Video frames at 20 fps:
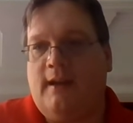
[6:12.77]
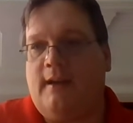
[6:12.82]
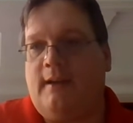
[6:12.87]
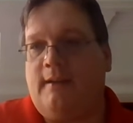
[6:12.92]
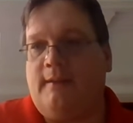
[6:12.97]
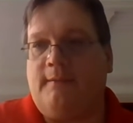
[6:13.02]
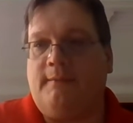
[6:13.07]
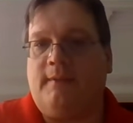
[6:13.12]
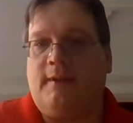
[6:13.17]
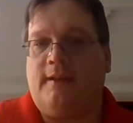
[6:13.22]

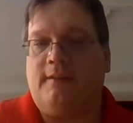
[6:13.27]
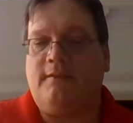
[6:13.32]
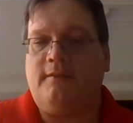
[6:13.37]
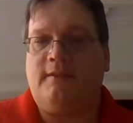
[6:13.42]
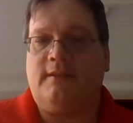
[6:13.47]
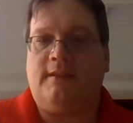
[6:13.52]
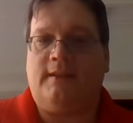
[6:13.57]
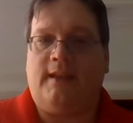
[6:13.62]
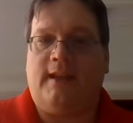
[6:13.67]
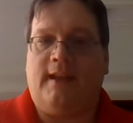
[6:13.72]

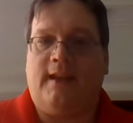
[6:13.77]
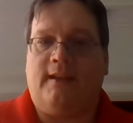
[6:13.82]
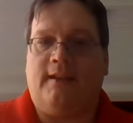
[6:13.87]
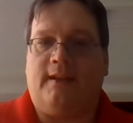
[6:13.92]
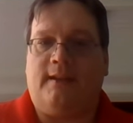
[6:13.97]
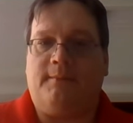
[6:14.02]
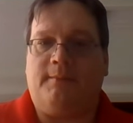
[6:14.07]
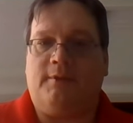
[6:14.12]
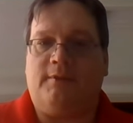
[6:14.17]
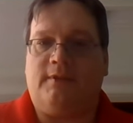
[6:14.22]
Other than that,
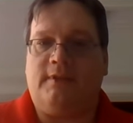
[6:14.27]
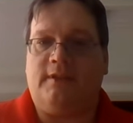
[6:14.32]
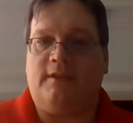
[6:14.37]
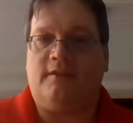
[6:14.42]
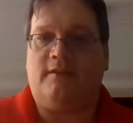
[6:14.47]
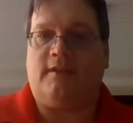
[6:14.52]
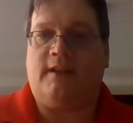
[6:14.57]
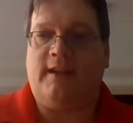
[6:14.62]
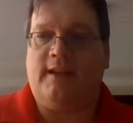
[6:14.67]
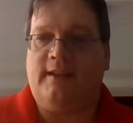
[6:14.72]
I'm going
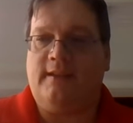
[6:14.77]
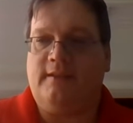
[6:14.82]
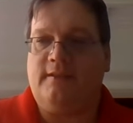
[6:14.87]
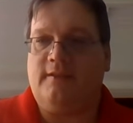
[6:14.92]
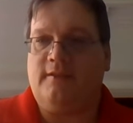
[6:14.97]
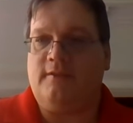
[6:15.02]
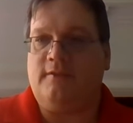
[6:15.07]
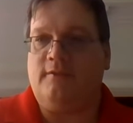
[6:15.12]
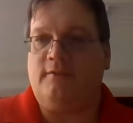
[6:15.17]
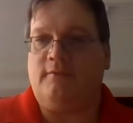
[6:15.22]
to try
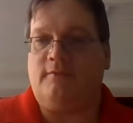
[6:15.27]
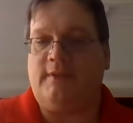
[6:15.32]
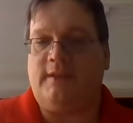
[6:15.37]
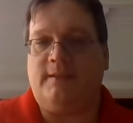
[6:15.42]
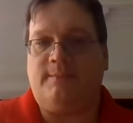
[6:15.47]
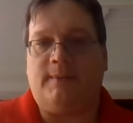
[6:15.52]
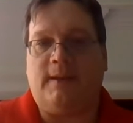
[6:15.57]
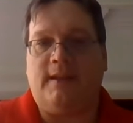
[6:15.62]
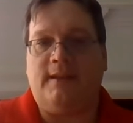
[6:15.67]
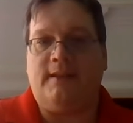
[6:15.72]
to
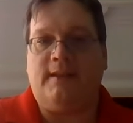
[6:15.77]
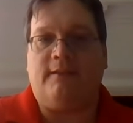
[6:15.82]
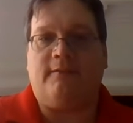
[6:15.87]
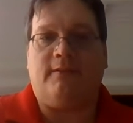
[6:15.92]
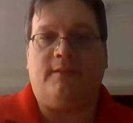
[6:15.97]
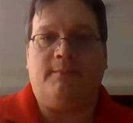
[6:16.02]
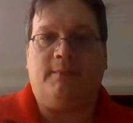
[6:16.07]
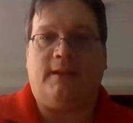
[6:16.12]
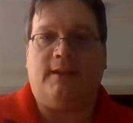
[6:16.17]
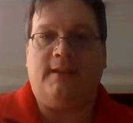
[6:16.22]
respond to
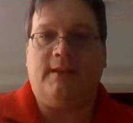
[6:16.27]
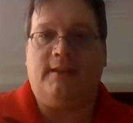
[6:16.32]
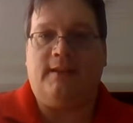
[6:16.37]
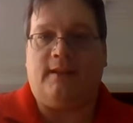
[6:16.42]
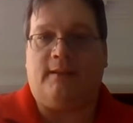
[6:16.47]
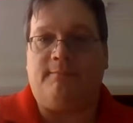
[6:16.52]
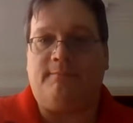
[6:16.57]
everybody.